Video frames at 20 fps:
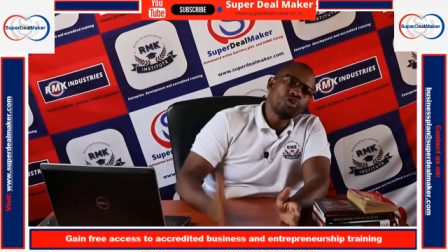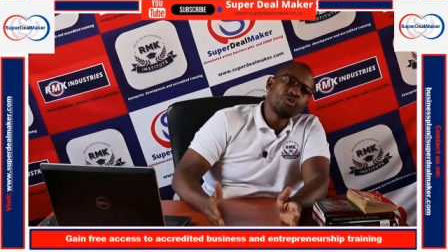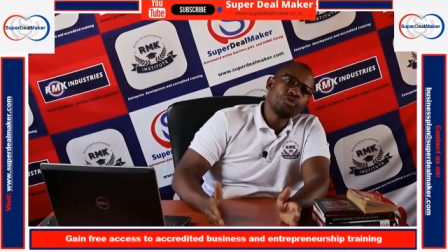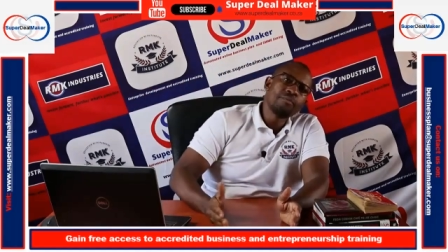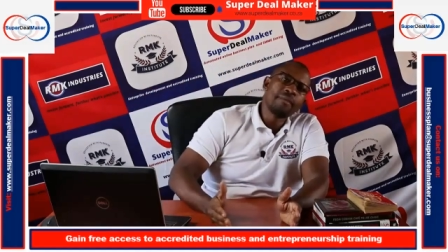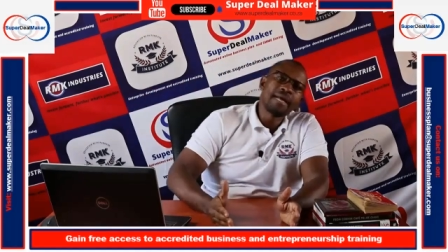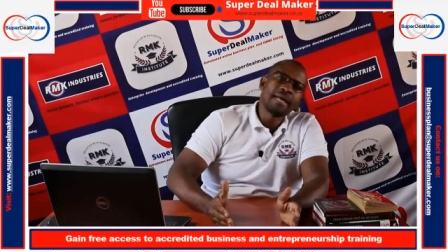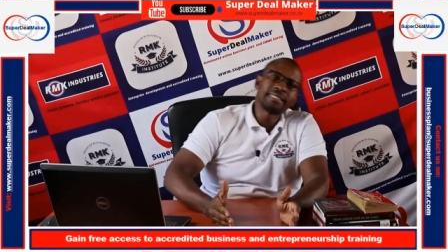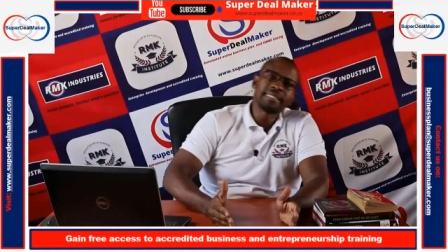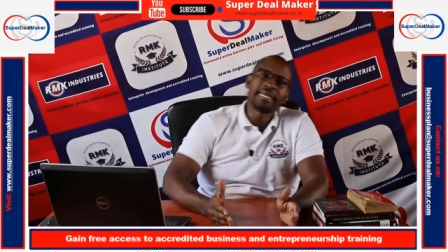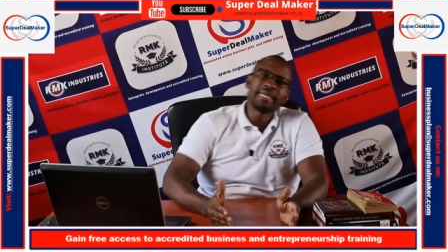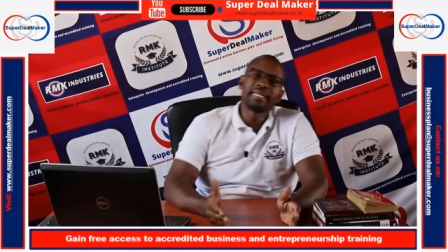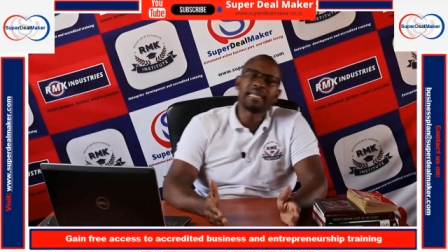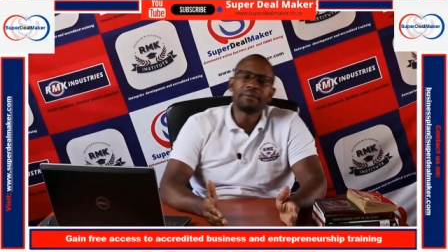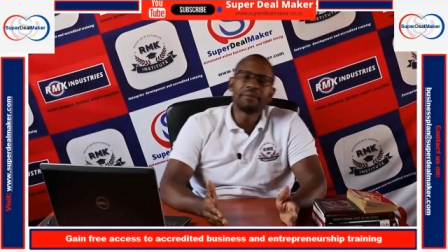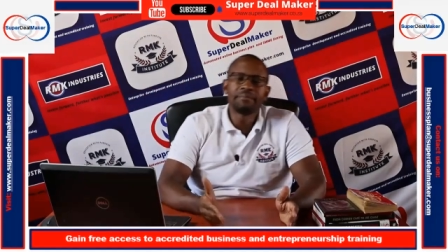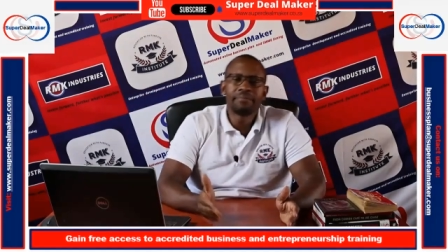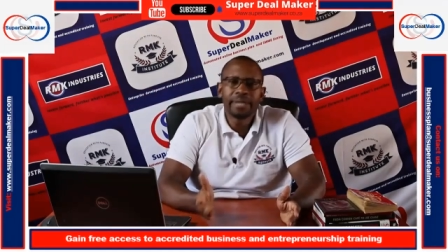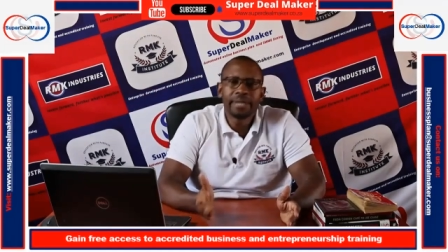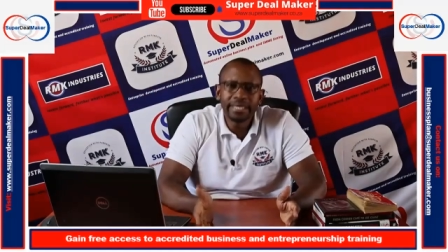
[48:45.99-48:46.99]
you might end
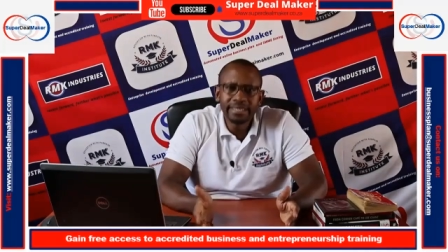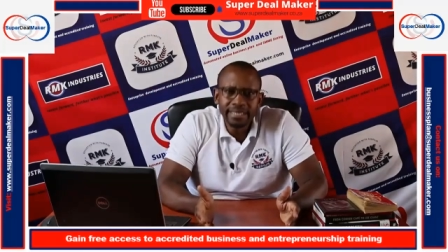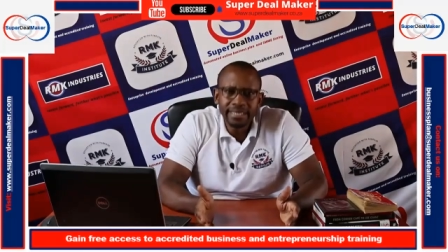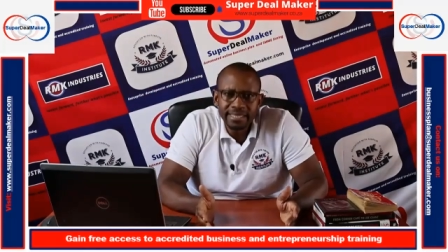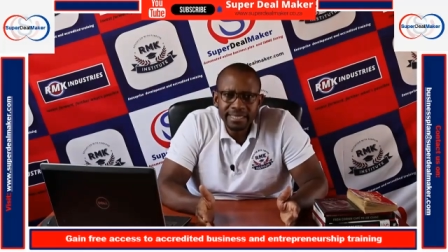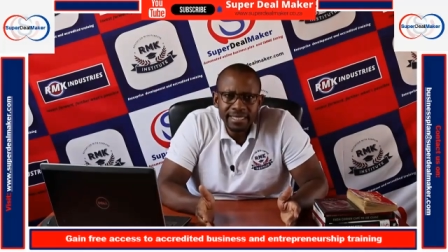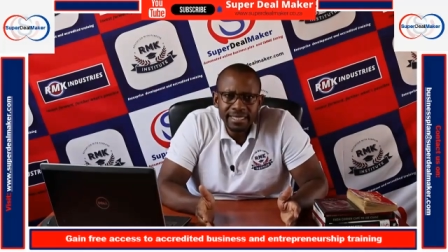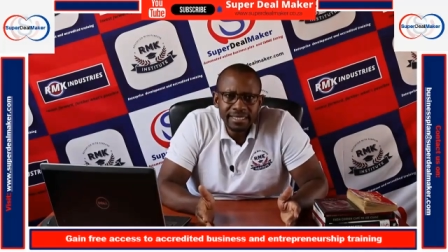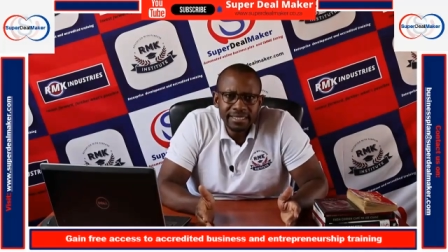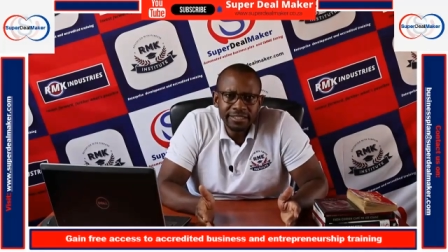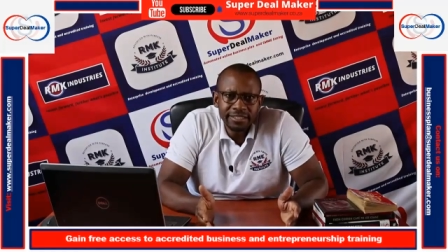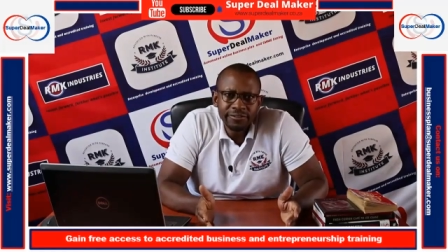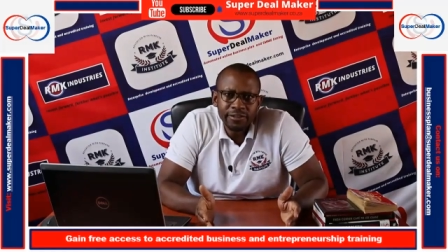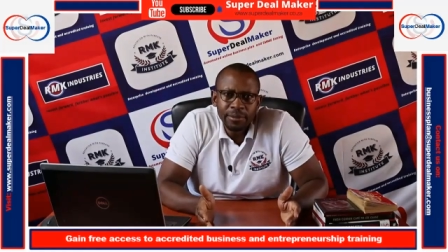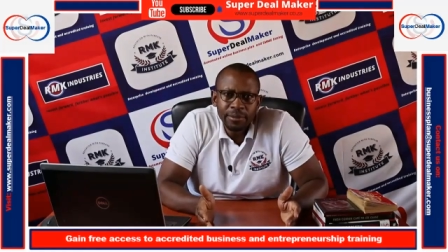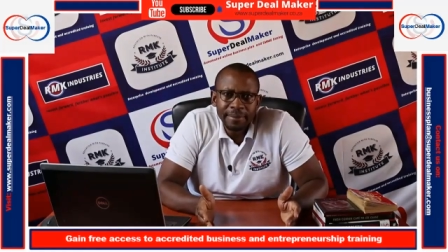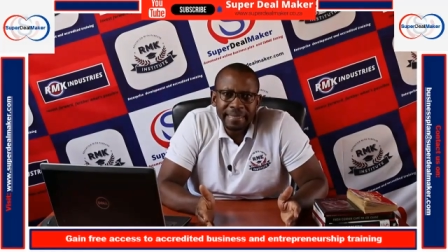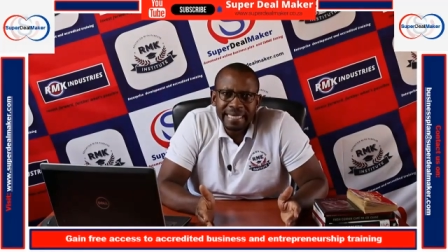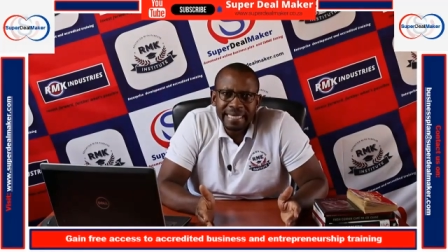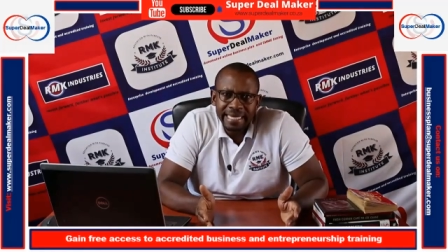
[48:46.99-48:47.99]
up paying the skills
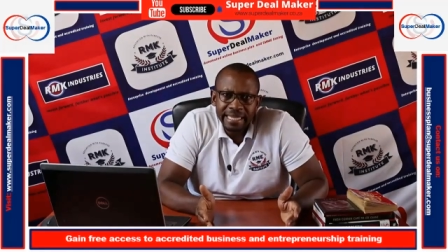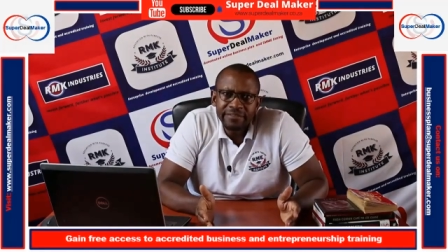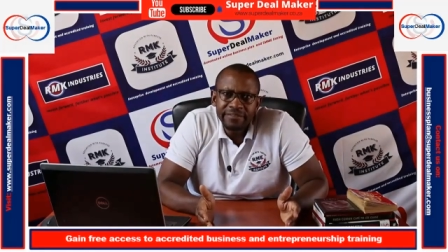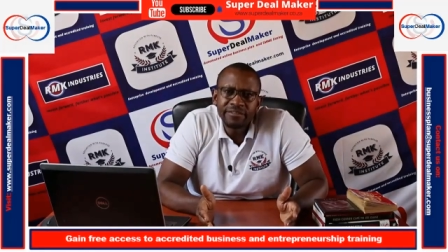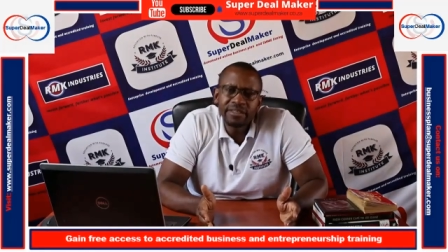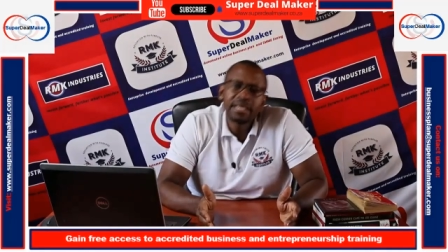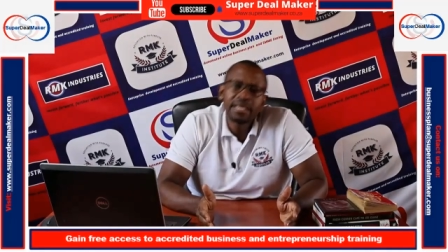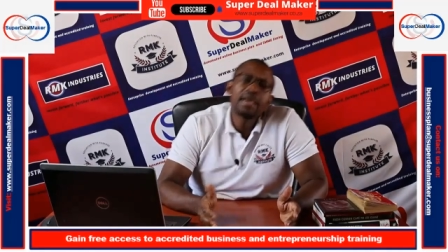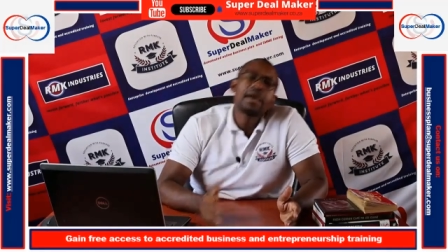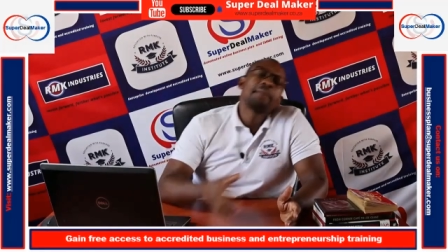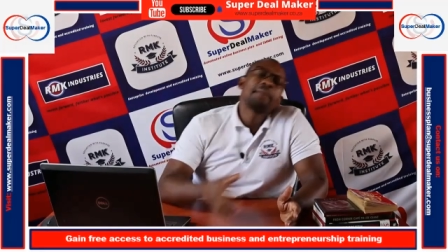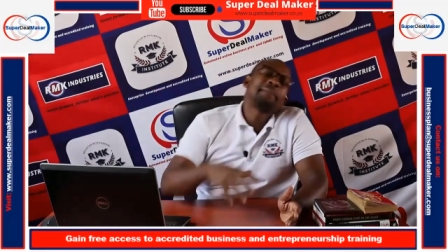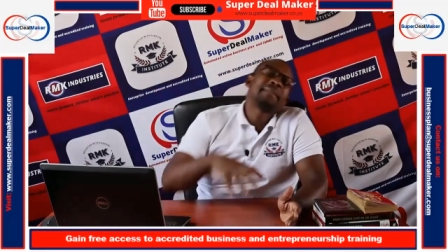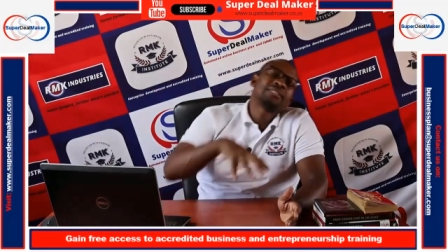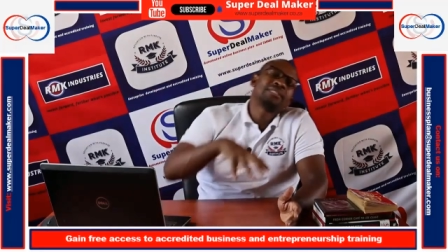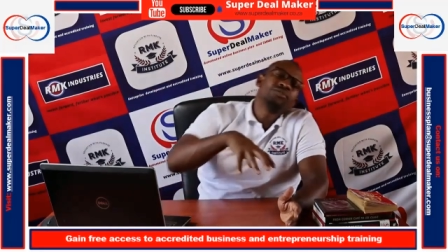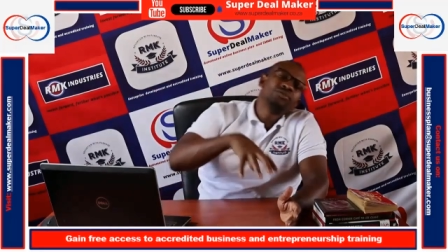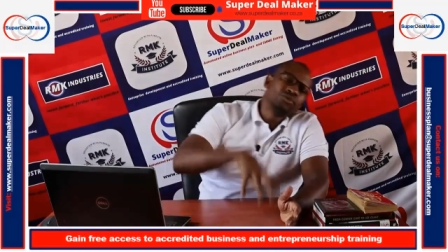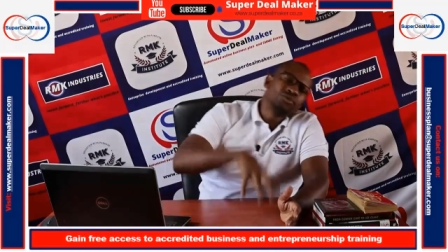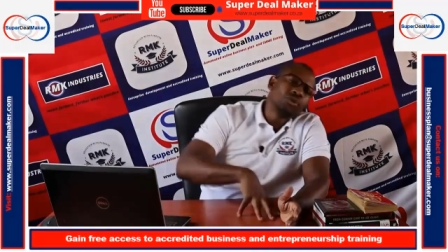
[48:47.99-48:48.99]
development levy
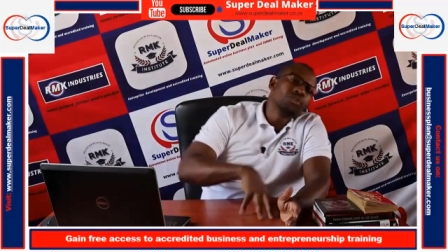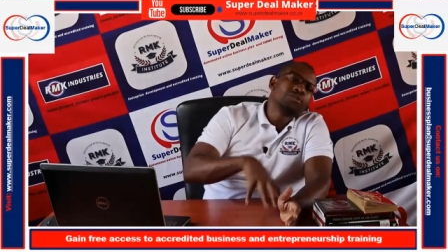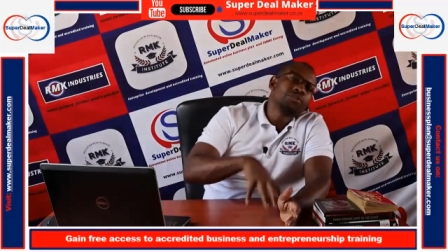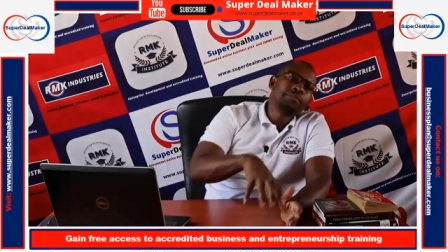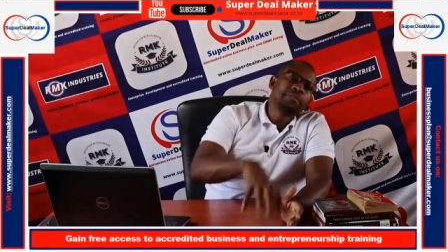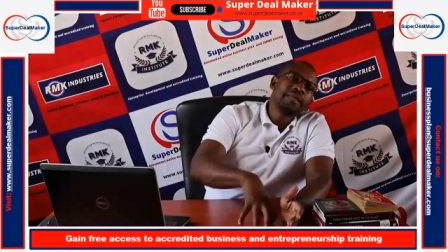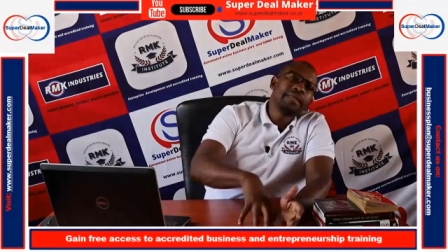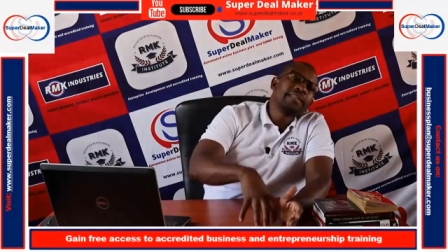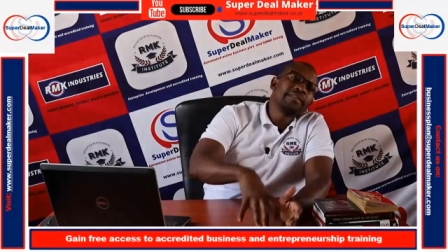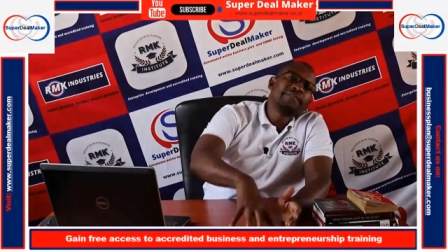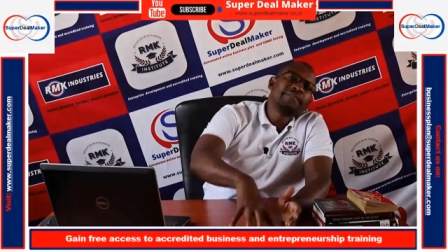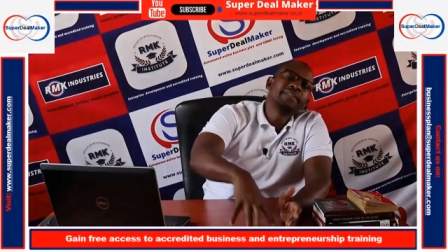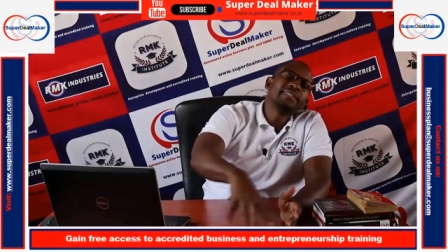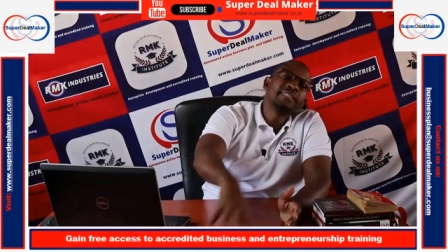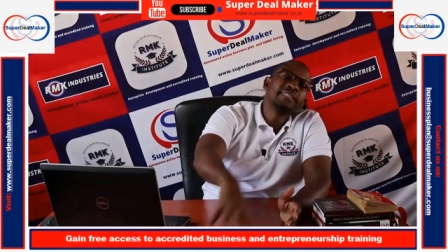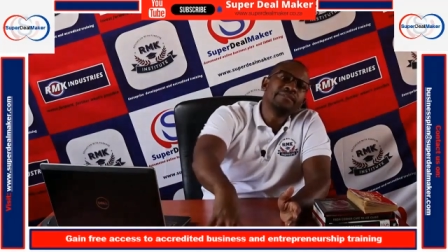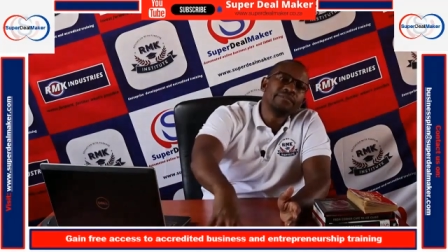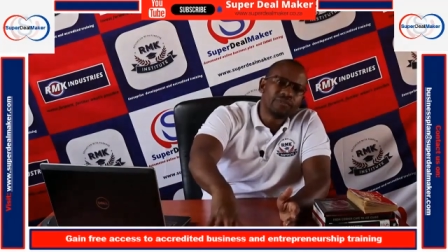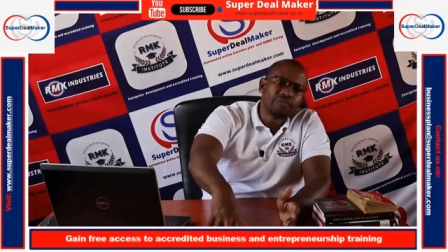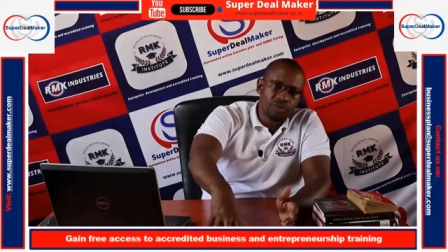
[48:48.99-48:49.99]
but not
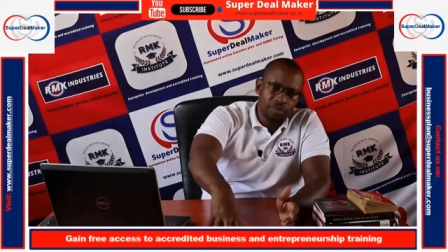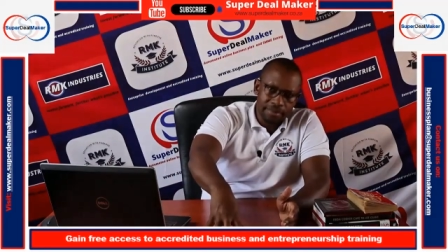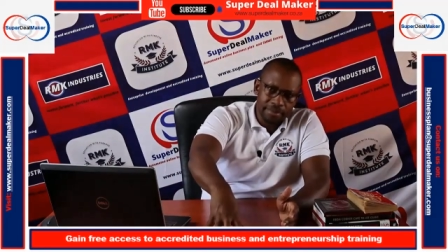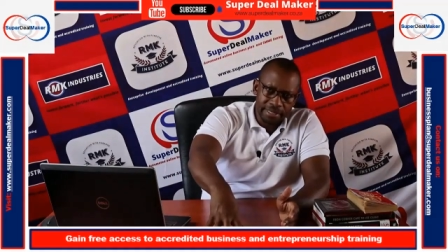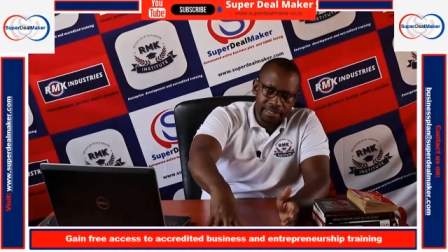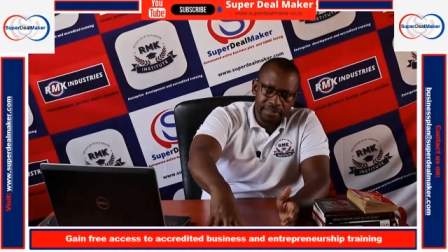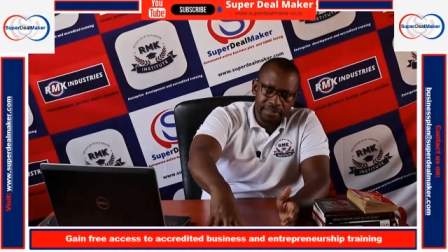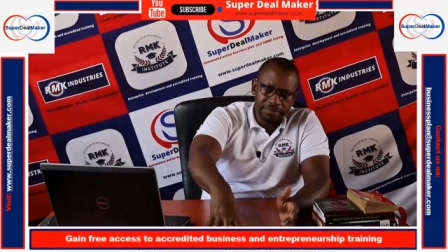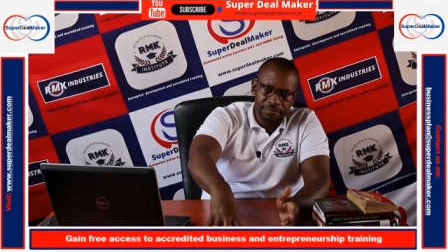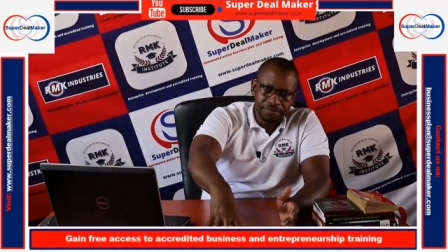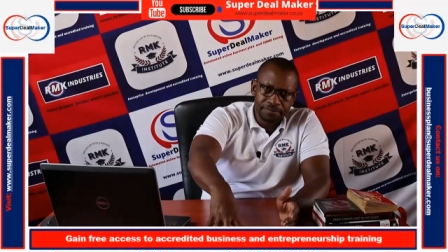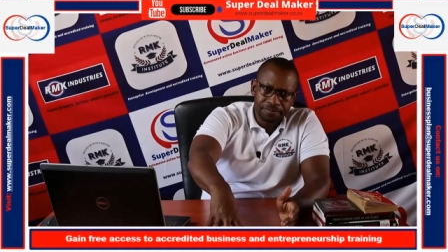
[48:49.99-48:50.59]
benefiting from it.